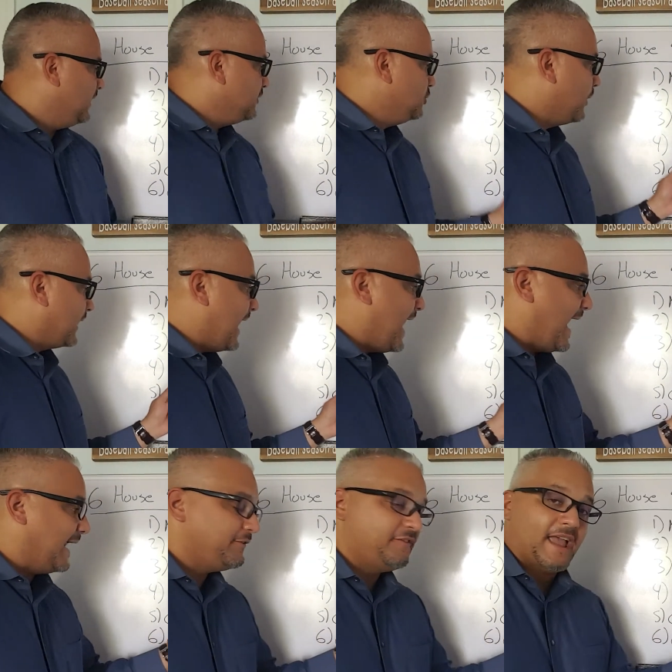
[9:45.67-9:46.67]
You want to
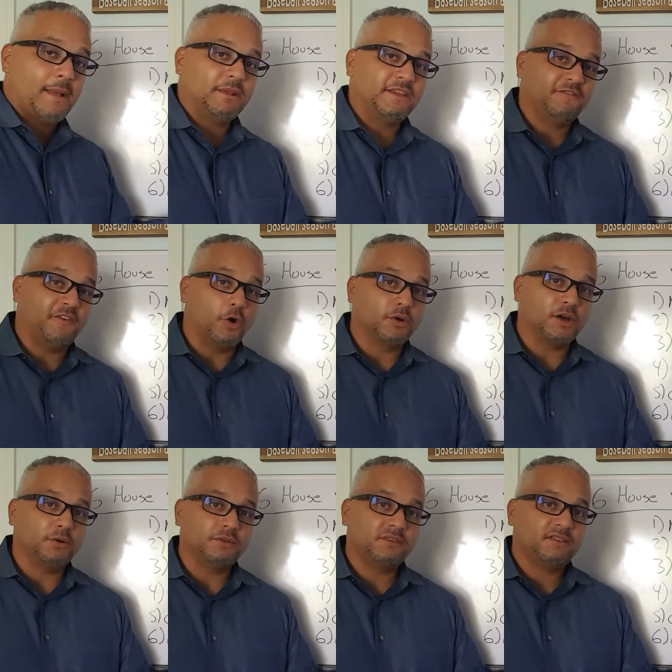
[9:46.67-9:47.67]
hide family
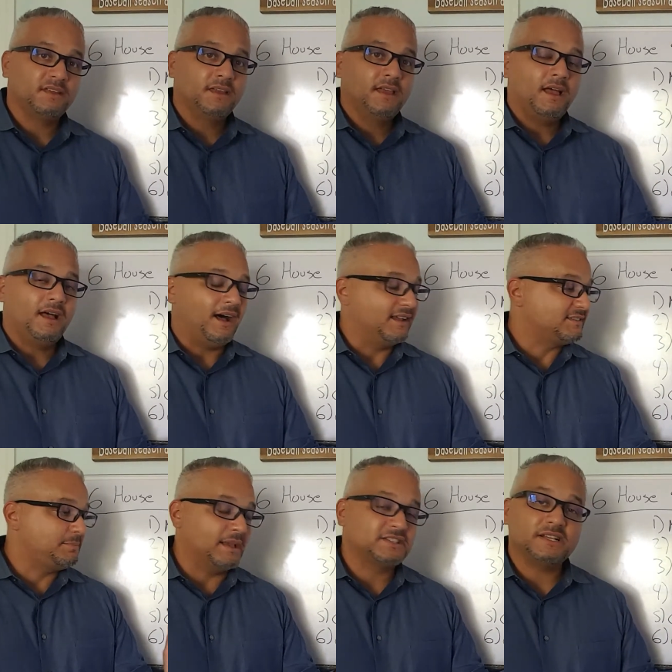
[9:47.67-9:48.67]
photos,
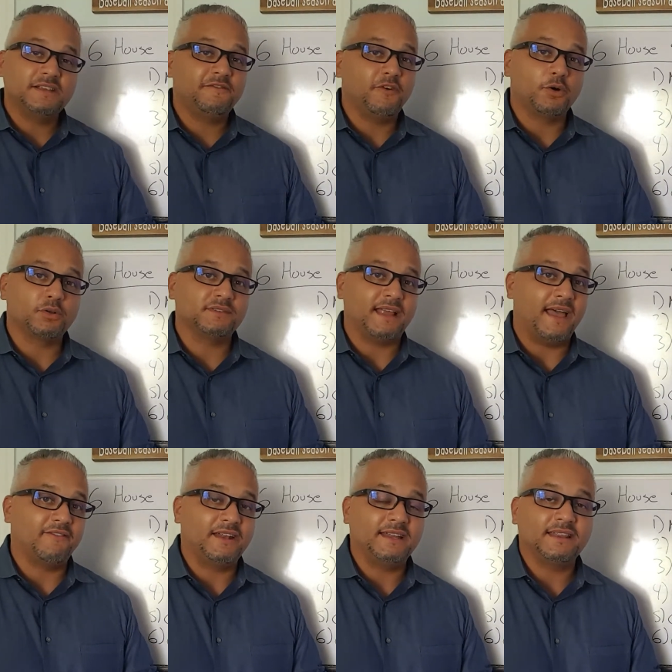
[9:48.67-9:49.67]
especially photos that
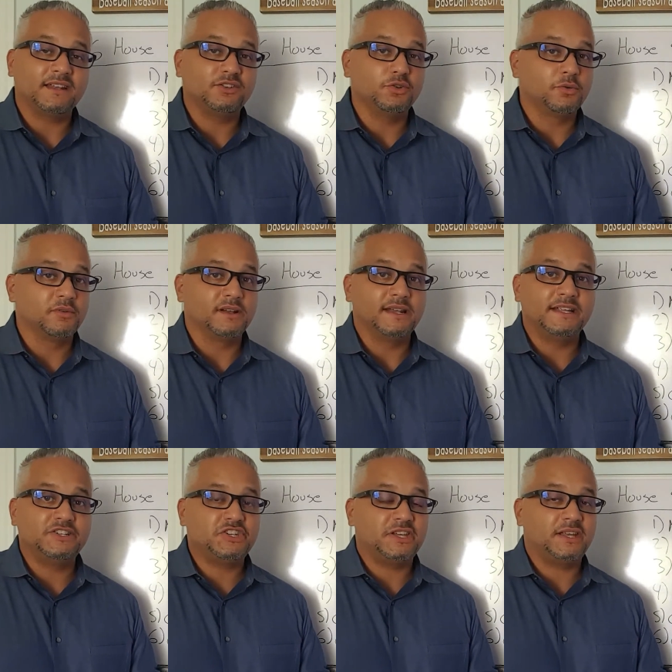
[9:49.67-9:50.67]
have anything to do with
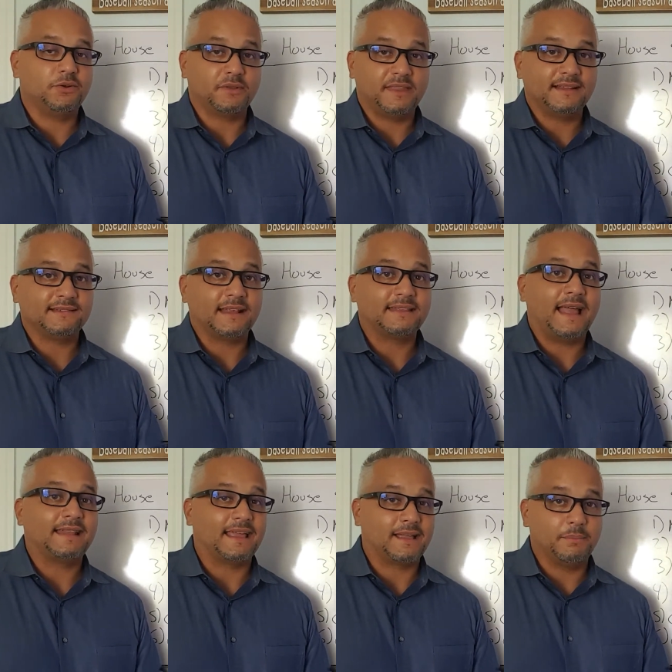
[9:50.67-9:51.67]
religion or things like
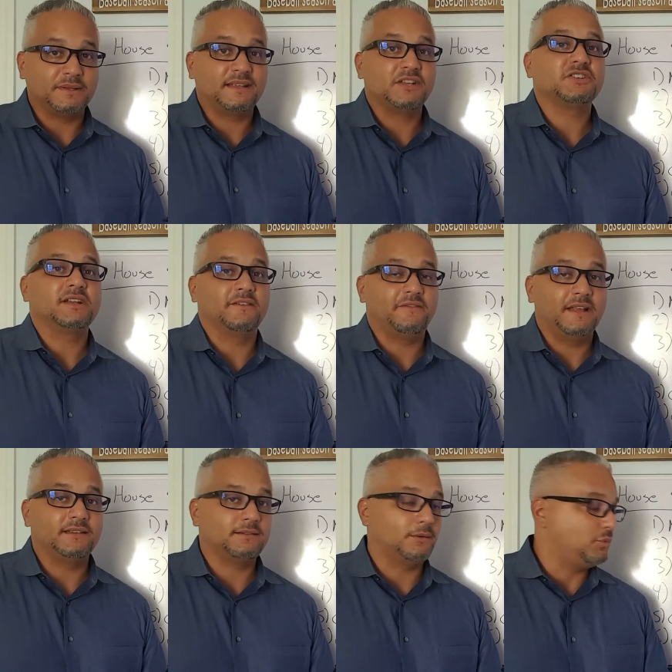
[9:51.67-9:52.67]
that that could potentially
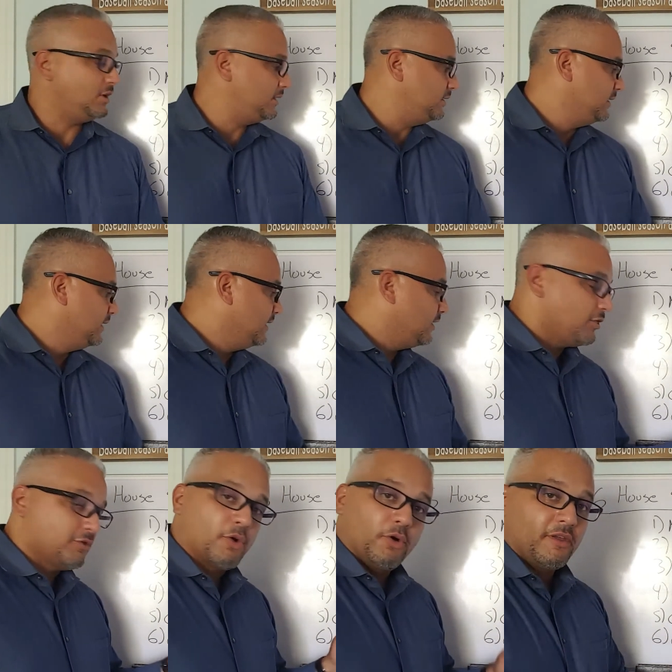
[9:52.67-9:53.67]
offend someone.
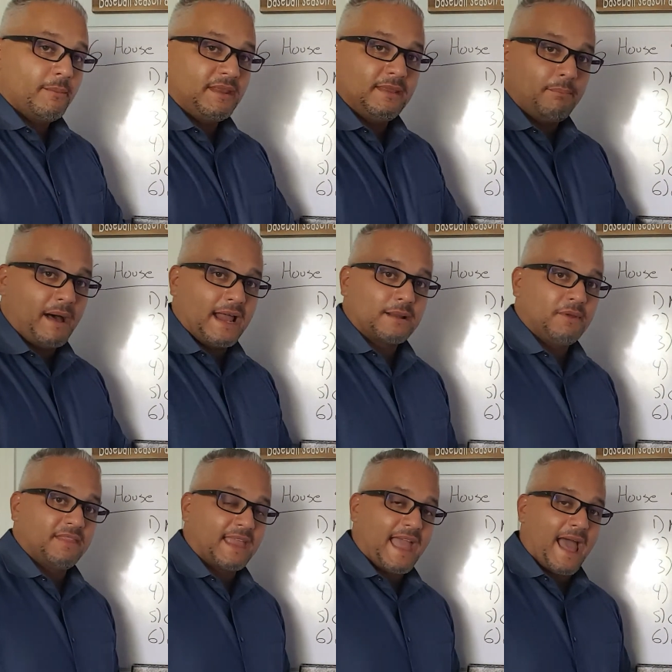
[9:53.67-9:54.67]
Throw them in the bottom
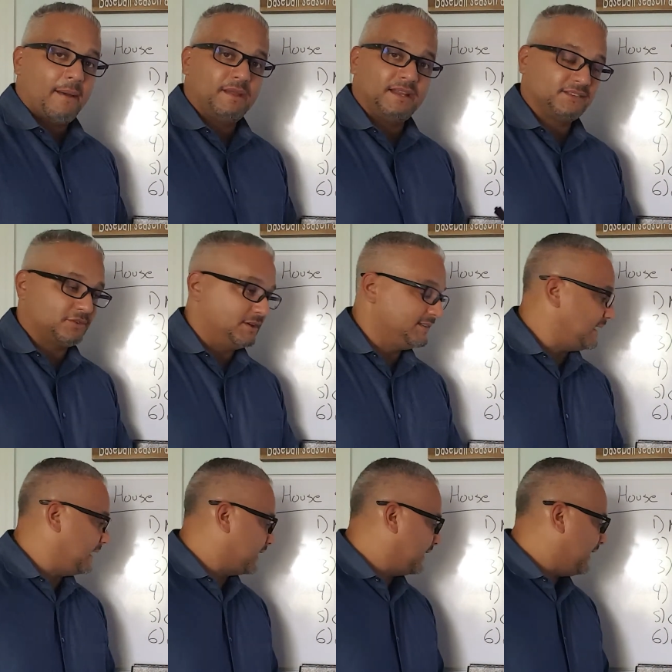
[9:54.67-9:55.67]
of the cabinets or
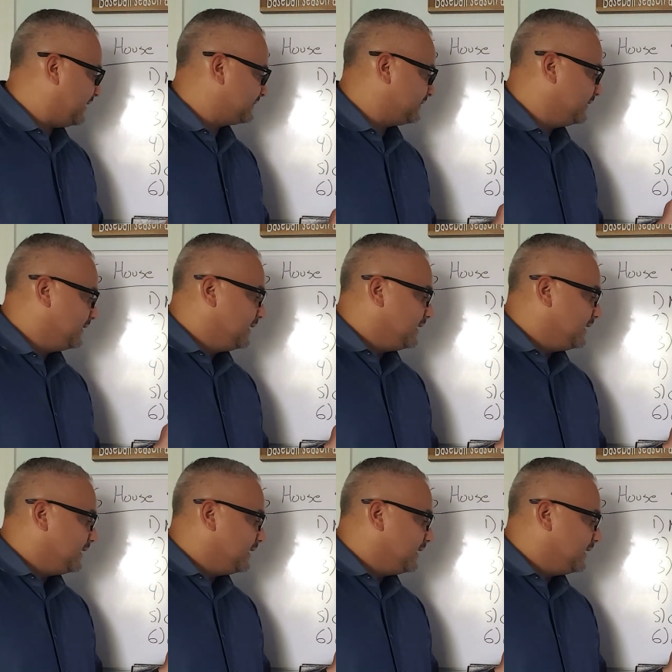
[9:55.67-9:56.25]
inside a closet.